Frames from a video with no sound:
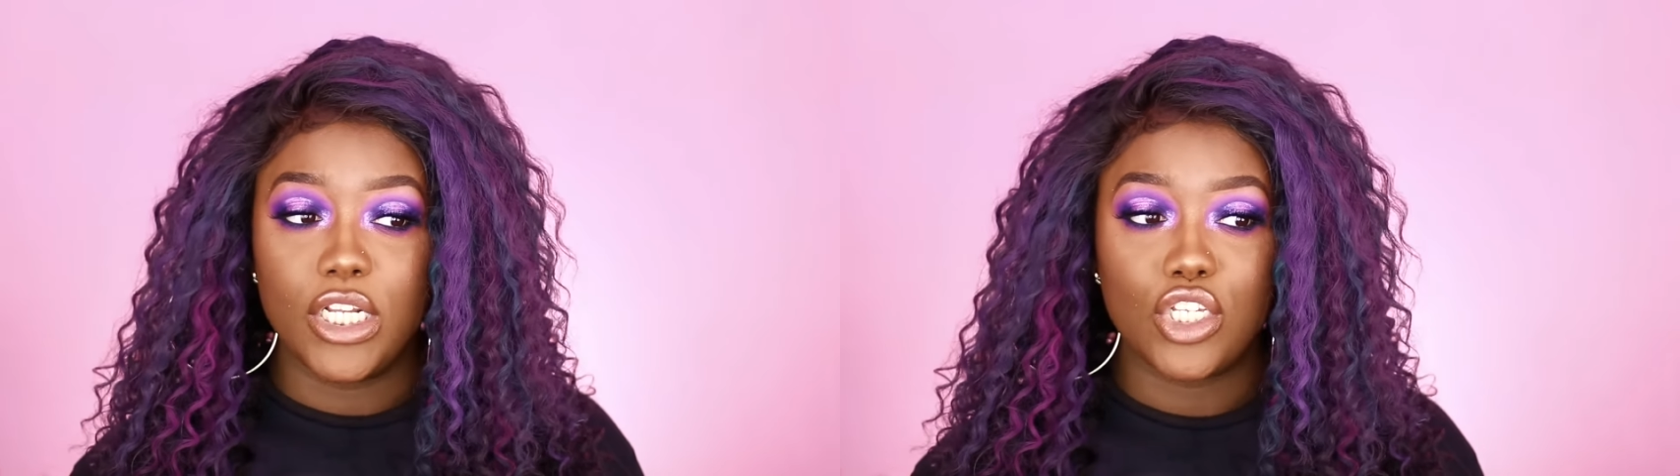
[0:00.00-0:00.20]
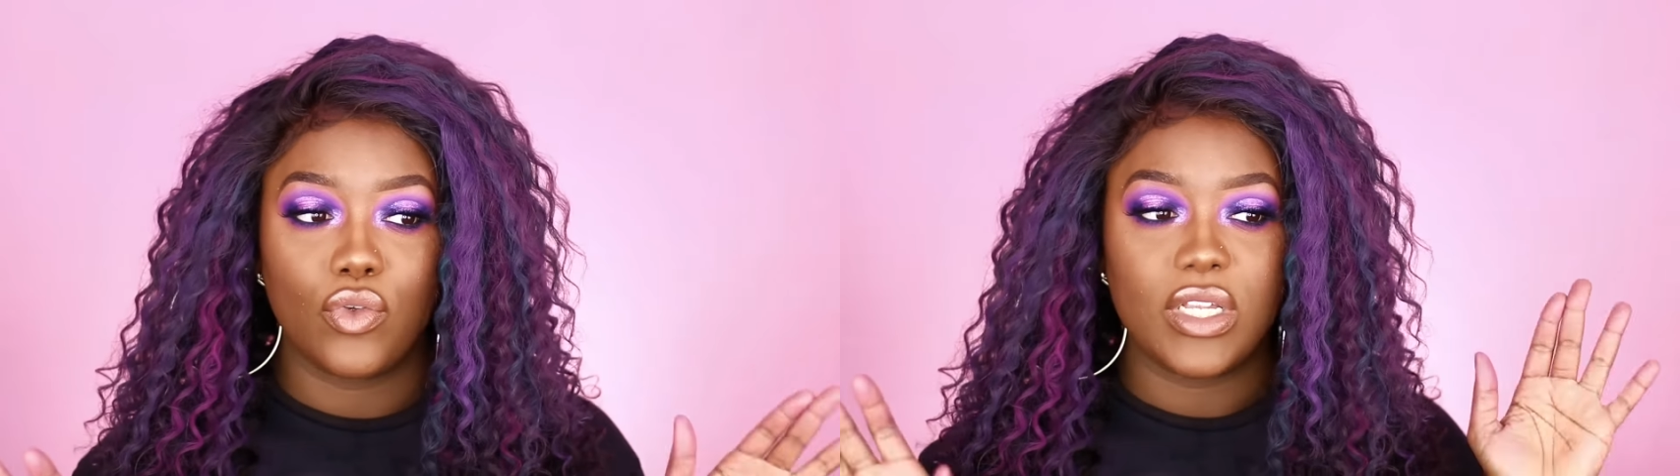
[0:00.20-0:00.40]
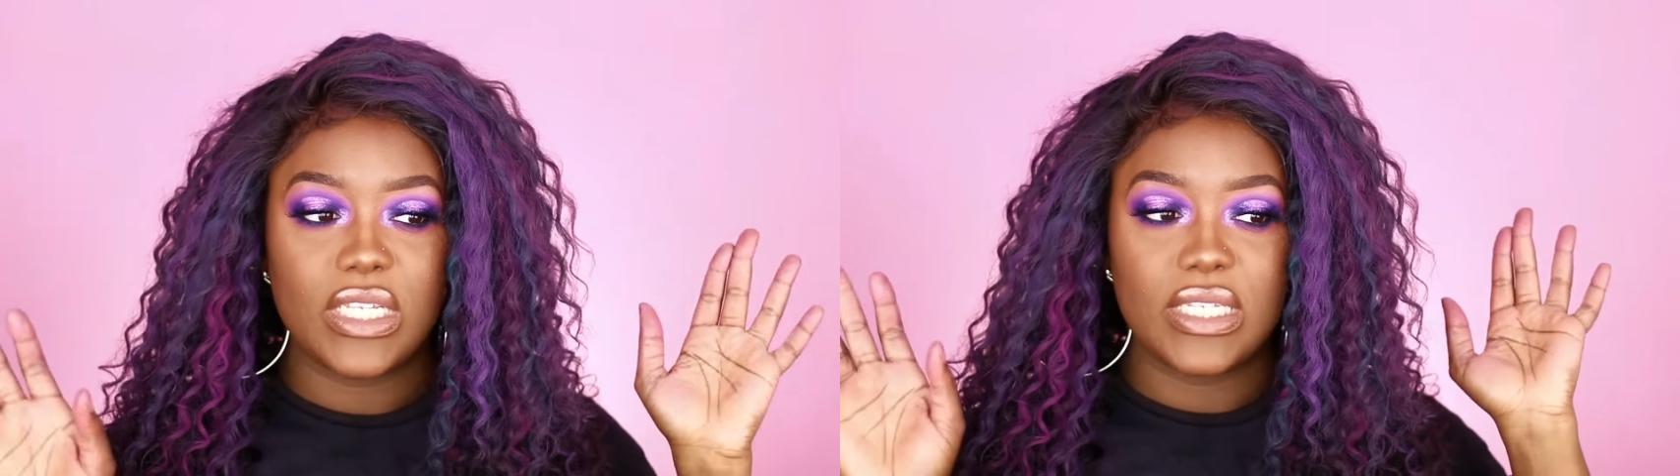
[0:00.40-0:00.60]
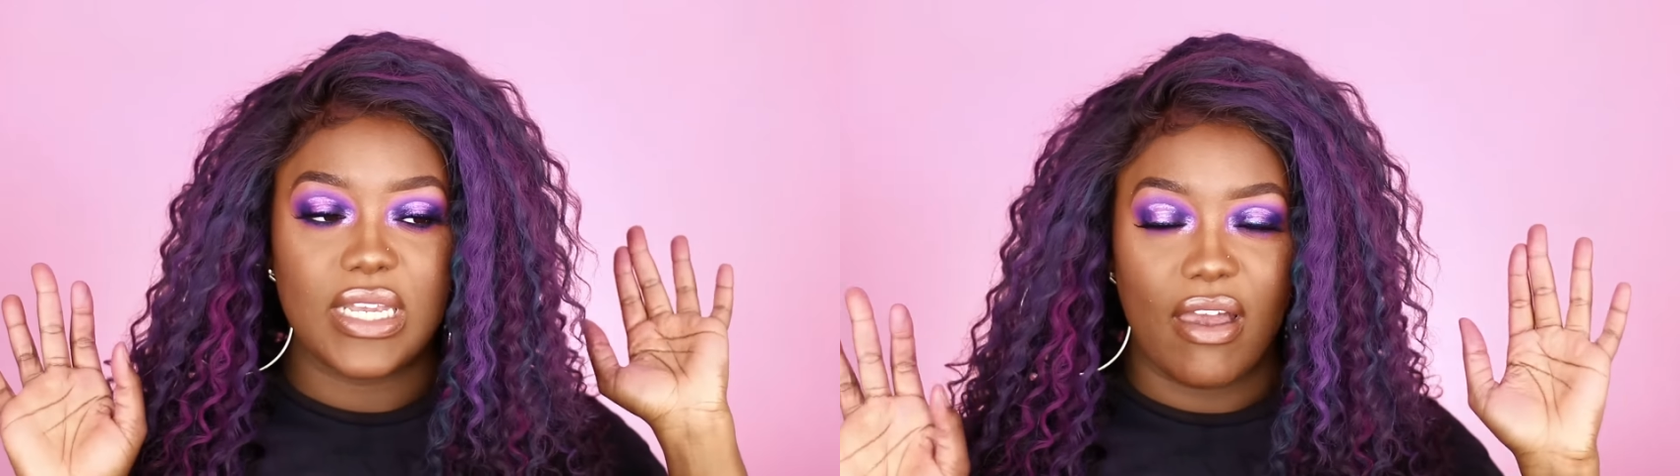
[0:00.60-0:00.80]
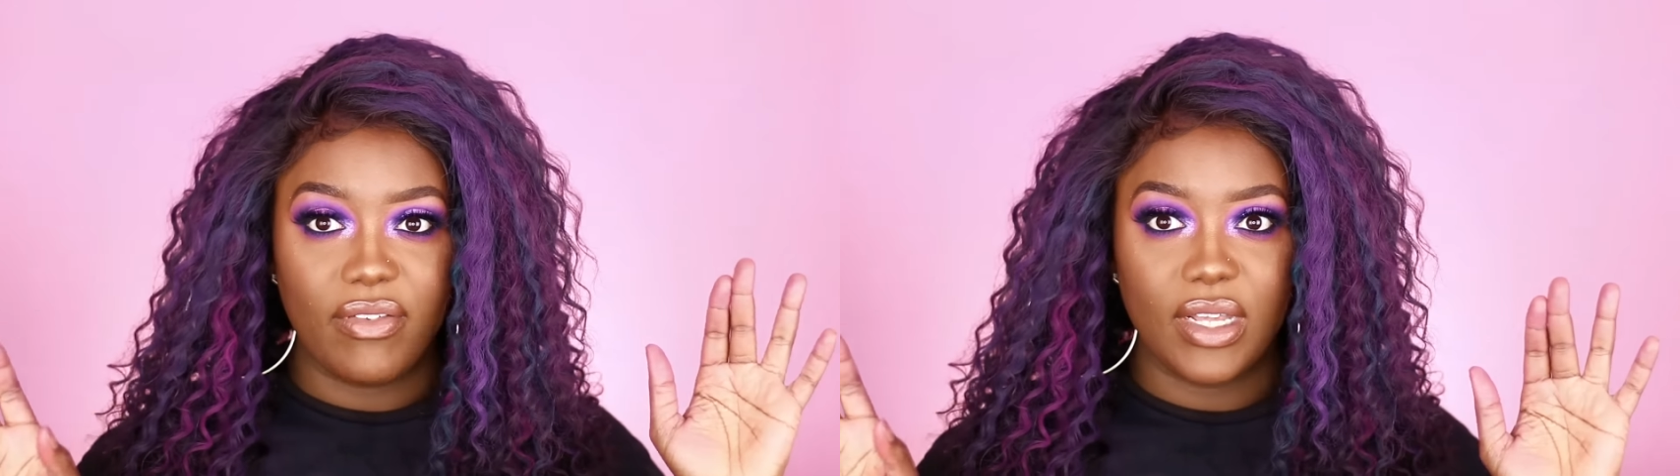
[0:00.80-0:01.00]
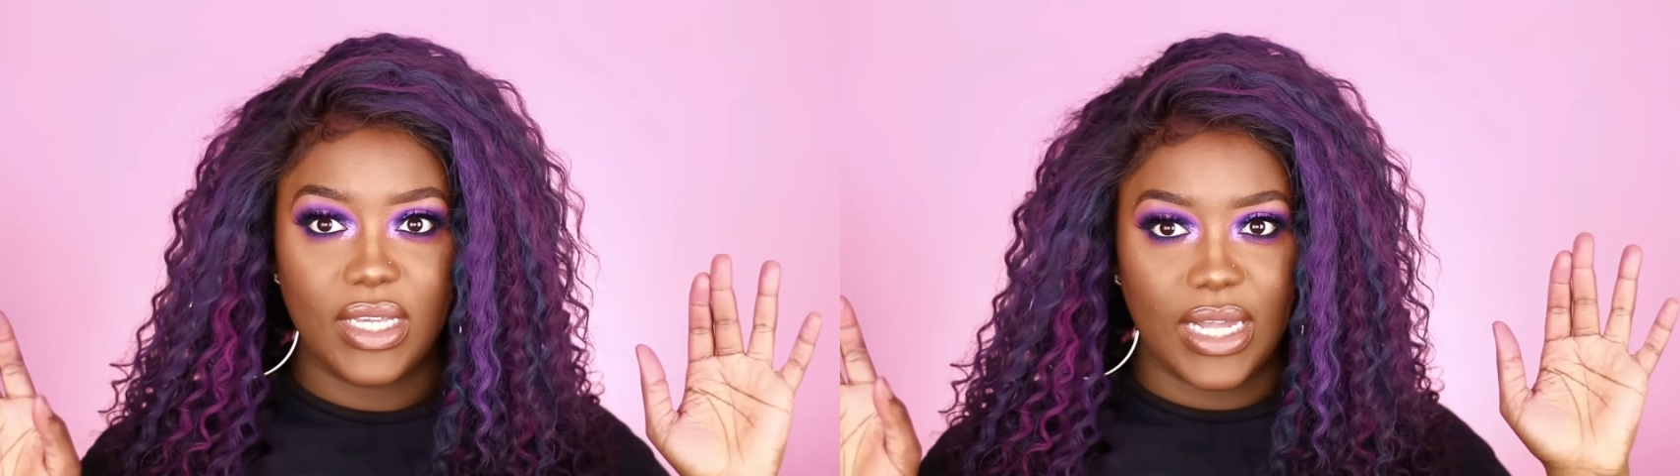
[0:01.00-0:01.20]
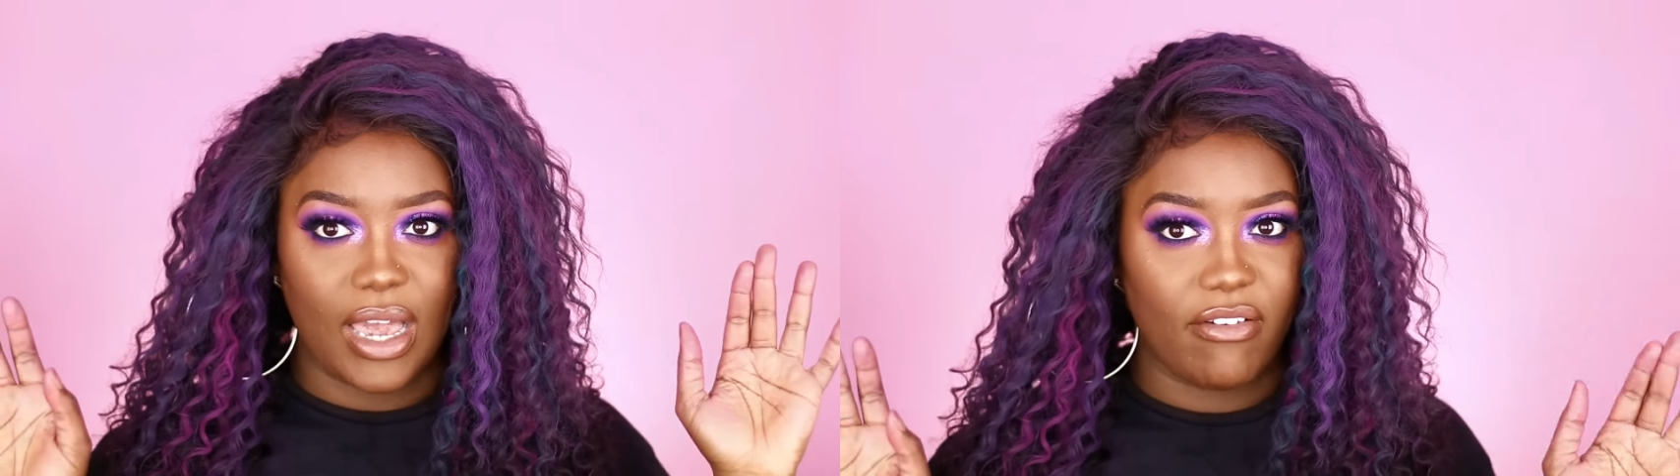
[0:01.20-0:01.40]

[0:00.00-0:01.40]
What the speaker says: So this is definitely like a